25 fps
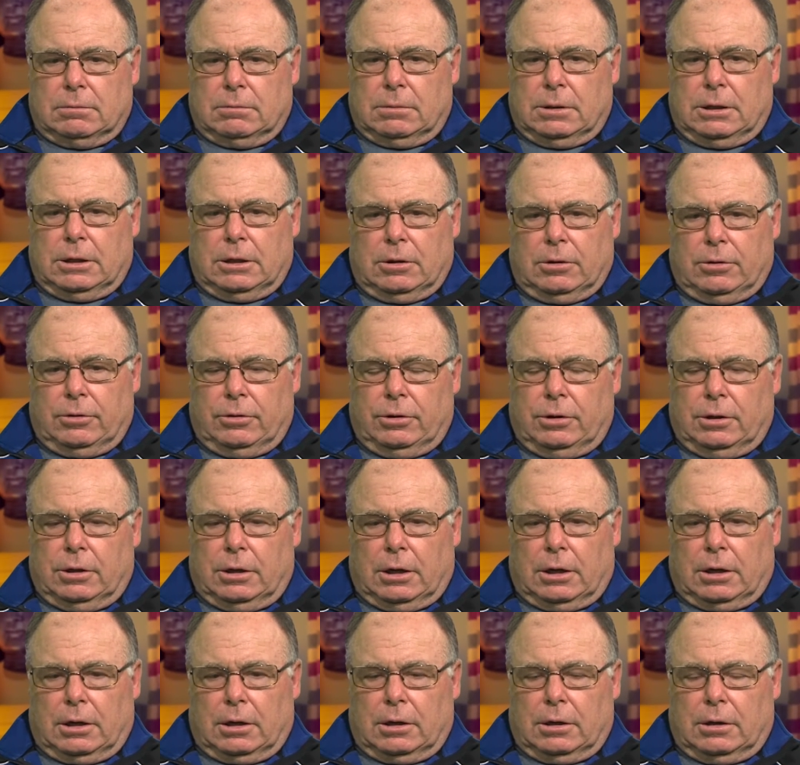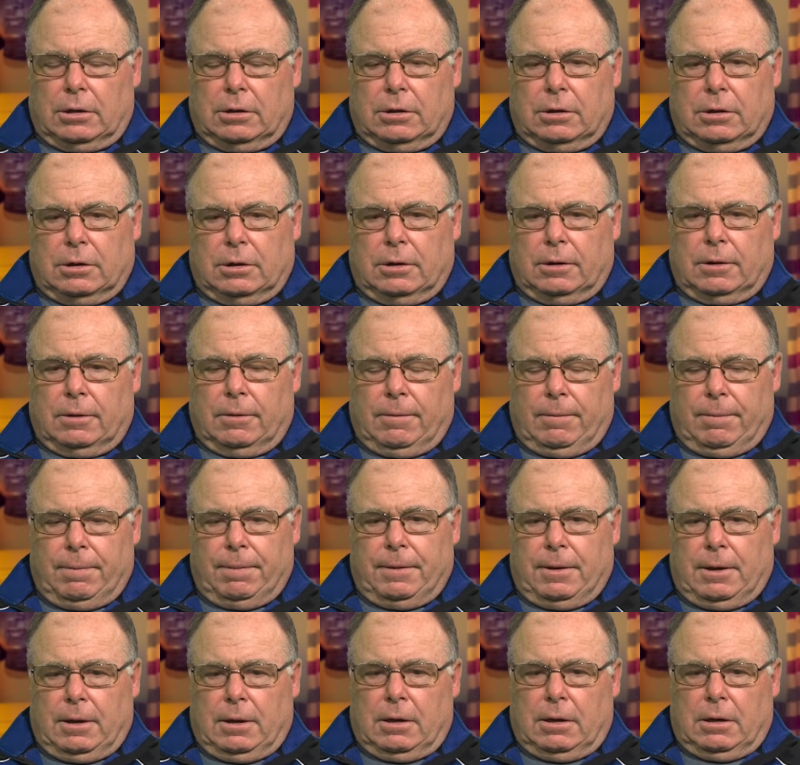male thing. And
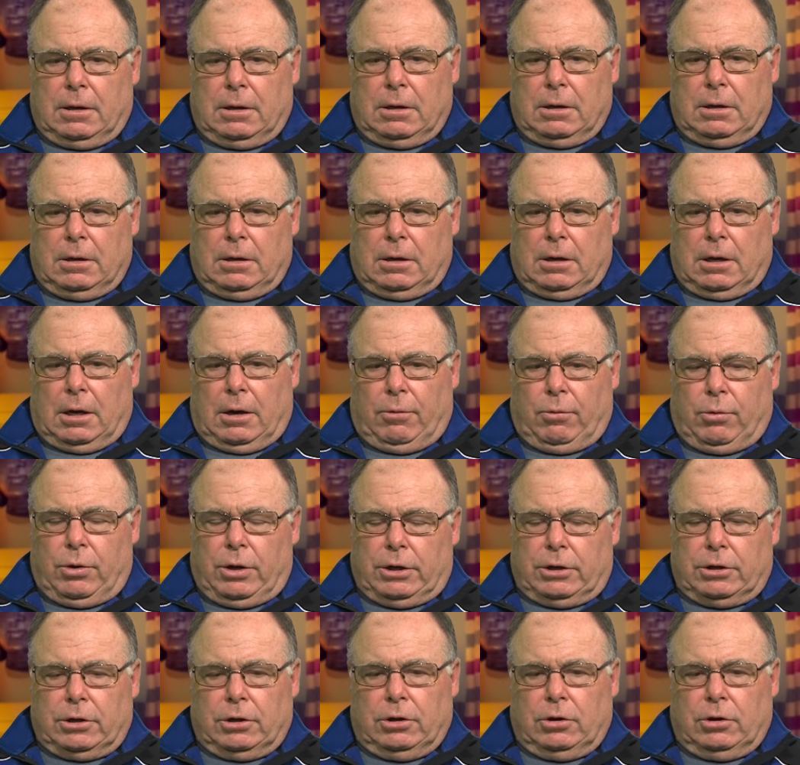I went to